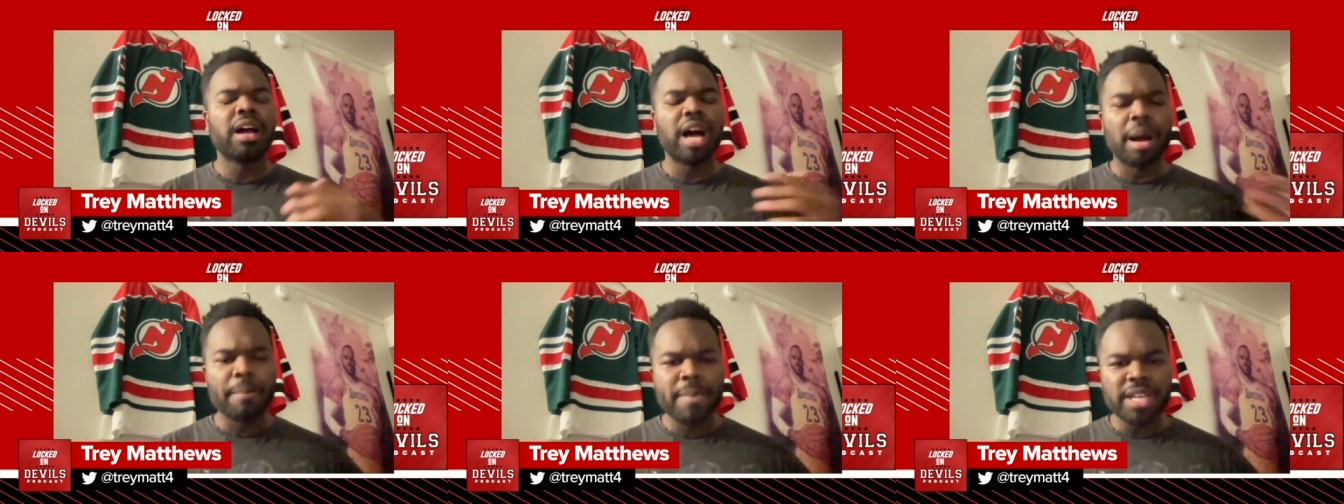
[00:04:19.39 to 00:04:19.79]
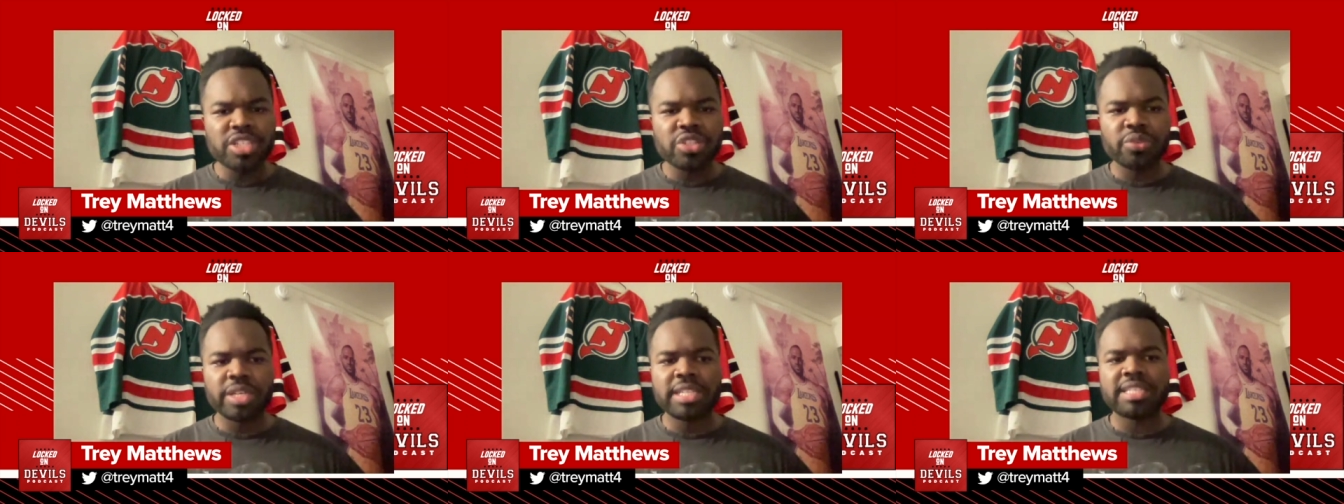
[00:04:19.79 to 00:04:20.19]
a
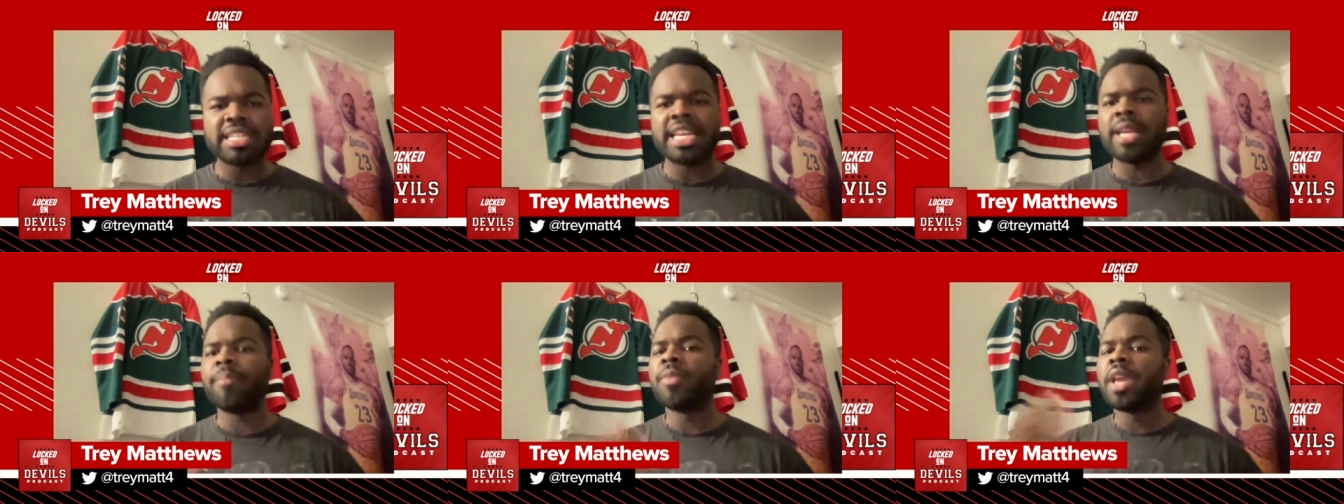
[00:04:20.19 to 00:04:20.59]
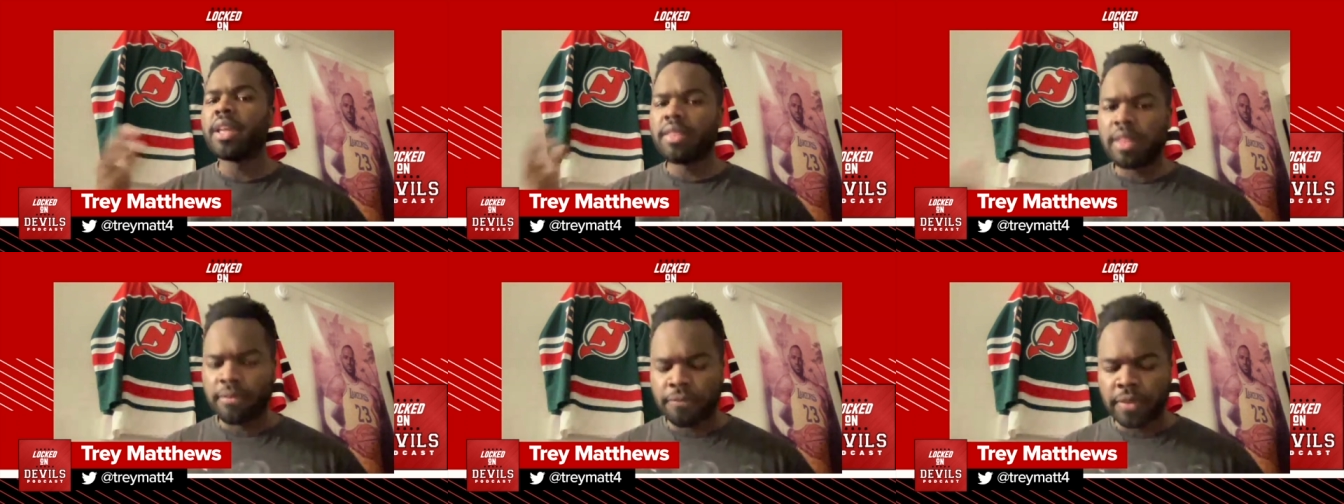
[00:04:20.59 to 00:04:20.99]
mystery team,
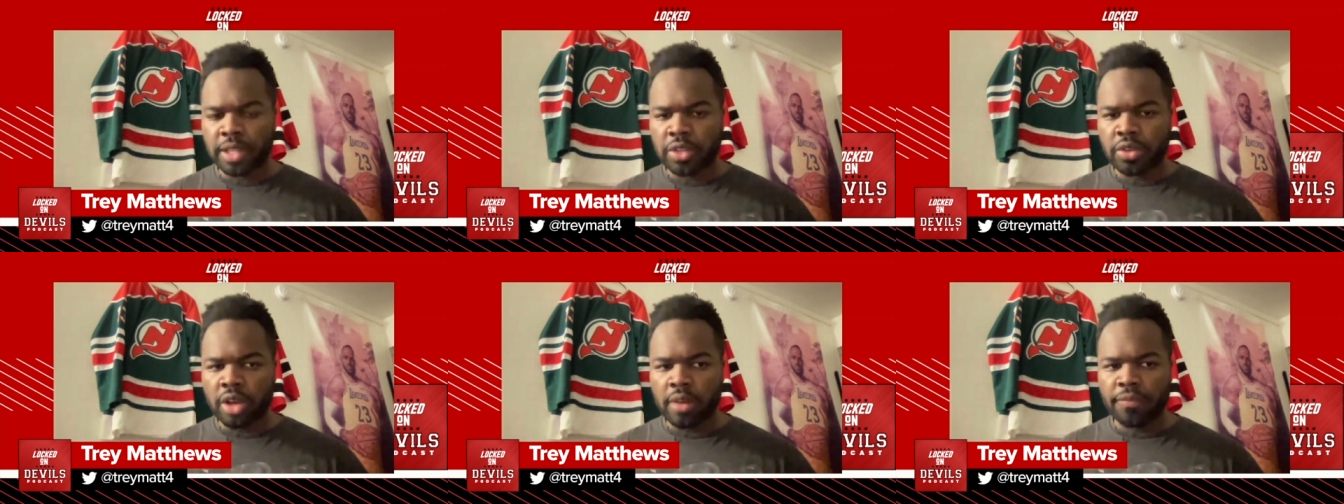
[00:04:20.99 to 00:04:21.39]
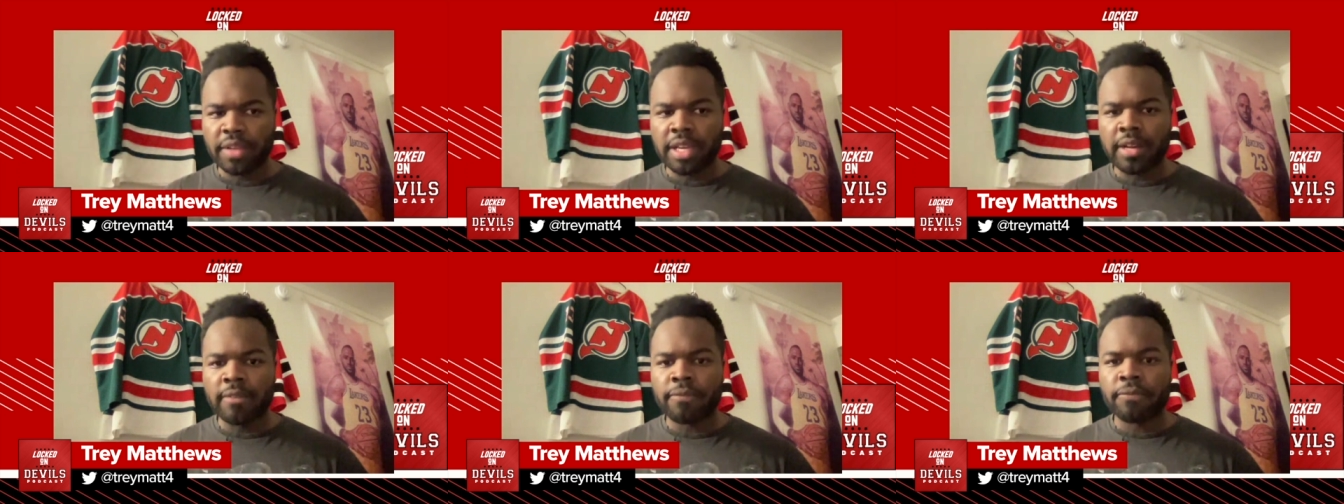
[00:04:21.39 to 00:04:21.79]
the
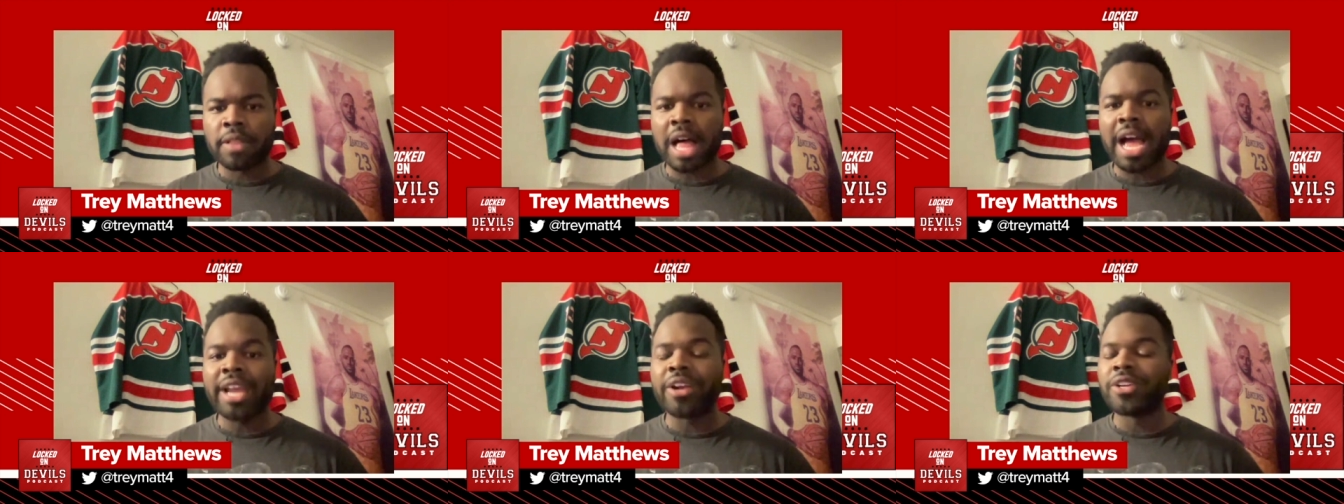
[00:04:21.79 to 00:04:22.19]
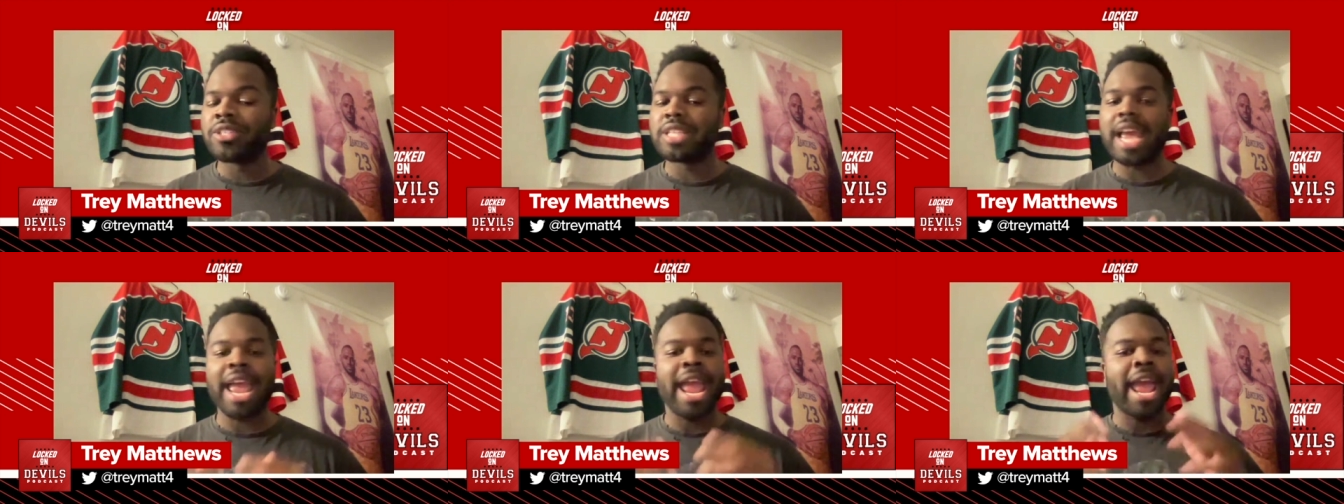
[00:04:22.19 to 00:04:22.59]
Philadelphia
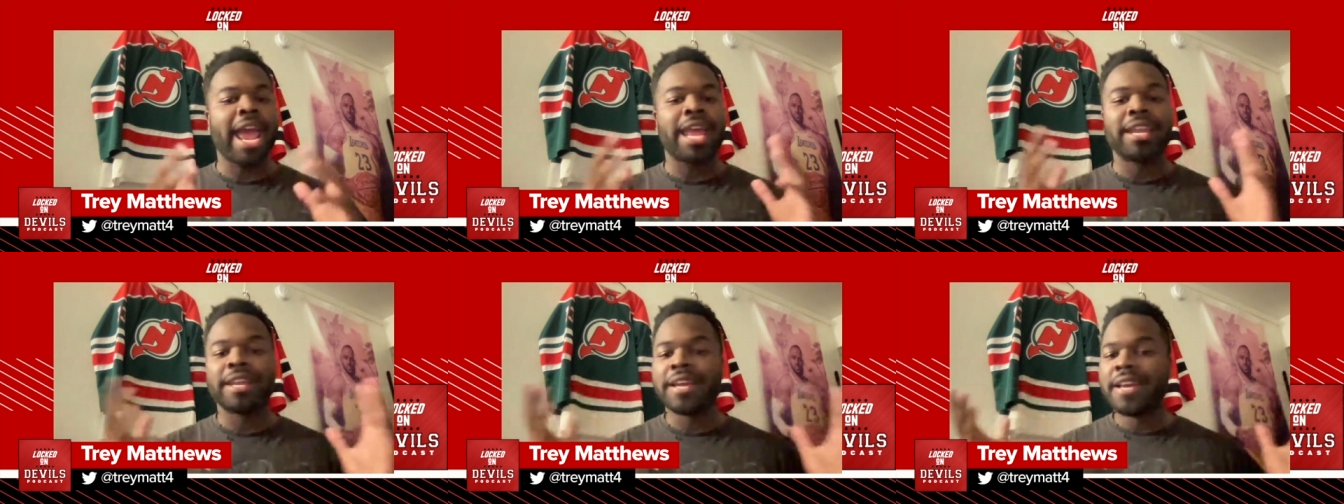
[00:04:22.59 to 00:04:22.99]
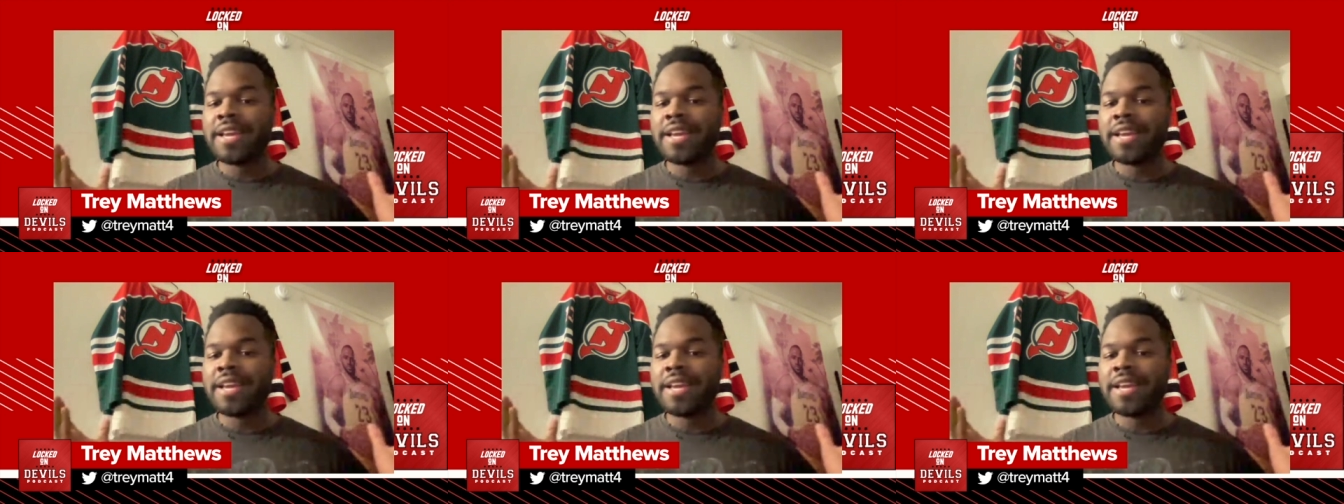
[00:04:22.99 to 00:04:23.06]
Flyers, and